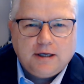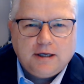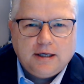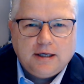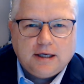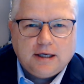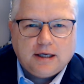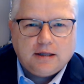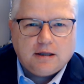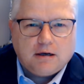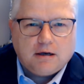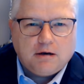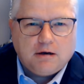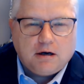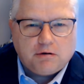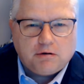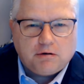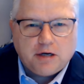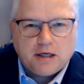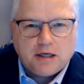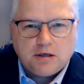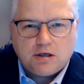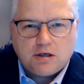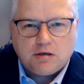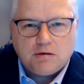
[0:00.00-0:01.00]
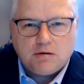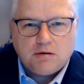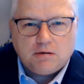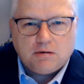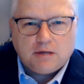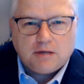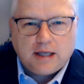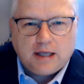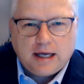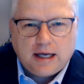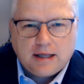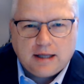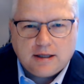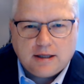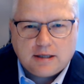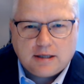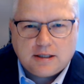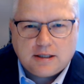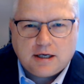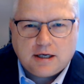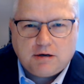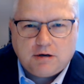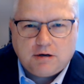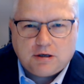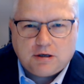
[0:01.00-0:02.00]
in the long run to the other
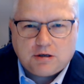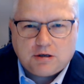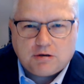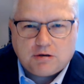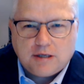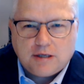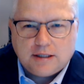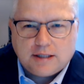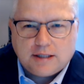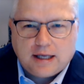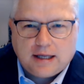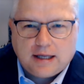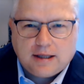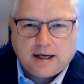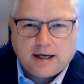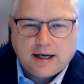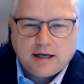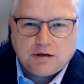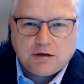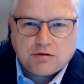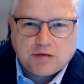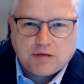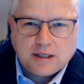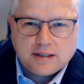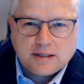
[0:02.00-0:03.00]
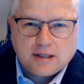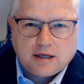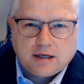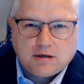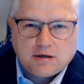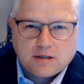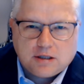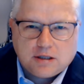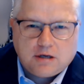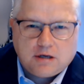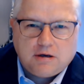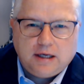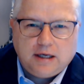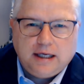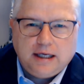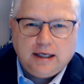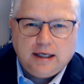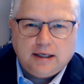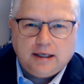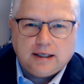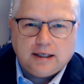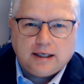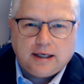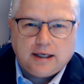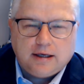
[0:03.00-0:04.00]
territories, the other countries that are so
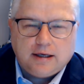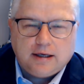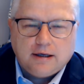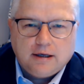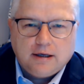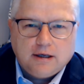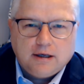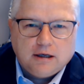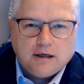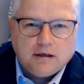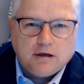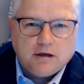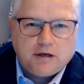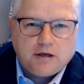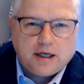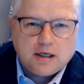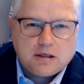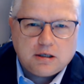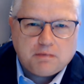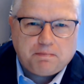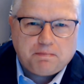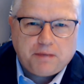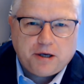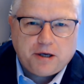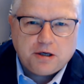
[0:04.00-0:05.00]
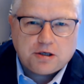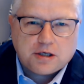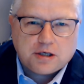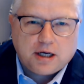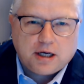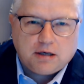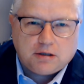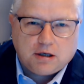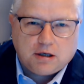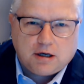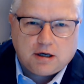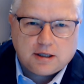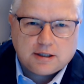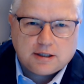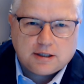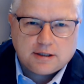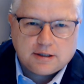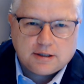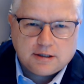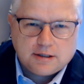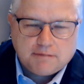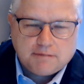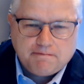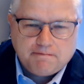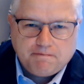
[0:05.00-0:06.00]
eagerly looking to poach our
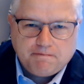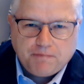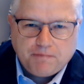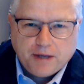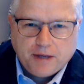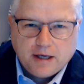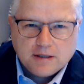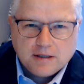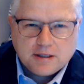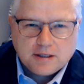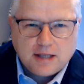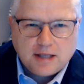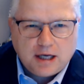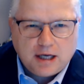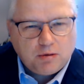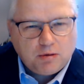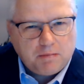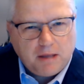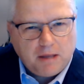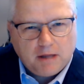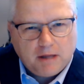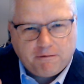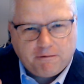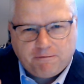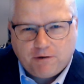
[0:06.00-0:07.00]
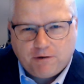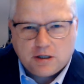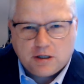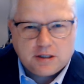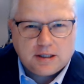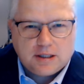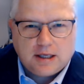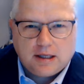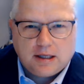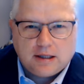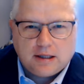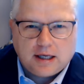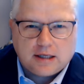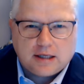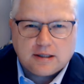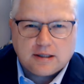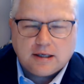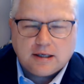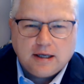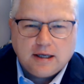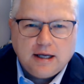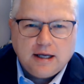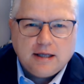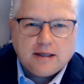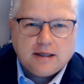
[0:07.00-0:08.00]
doctors. So that would be the first thing that
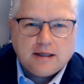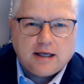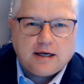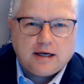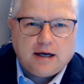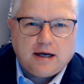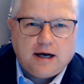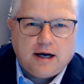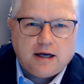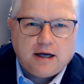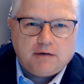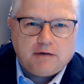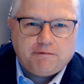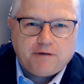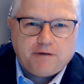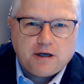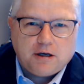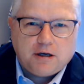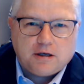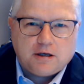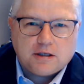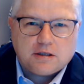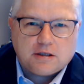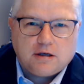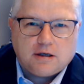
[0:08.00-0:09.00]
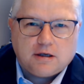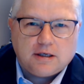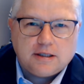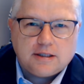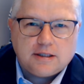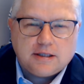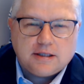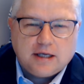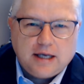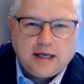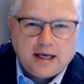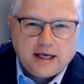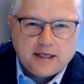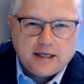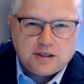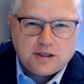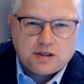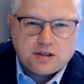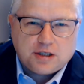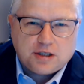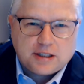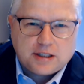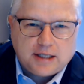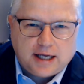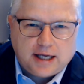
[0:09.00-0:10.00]
that I'd focus on, is is
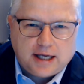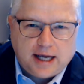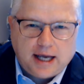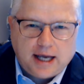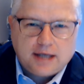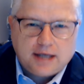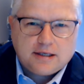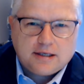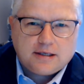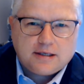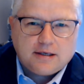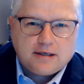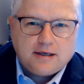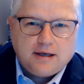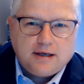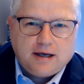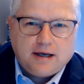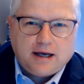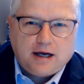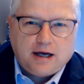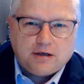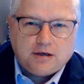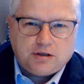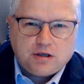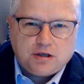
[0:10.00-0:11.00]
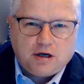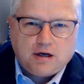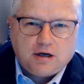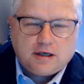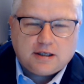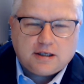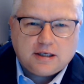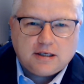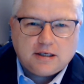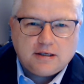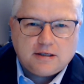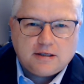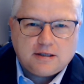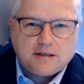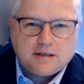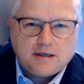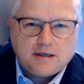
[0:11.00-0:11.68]
just get our doctors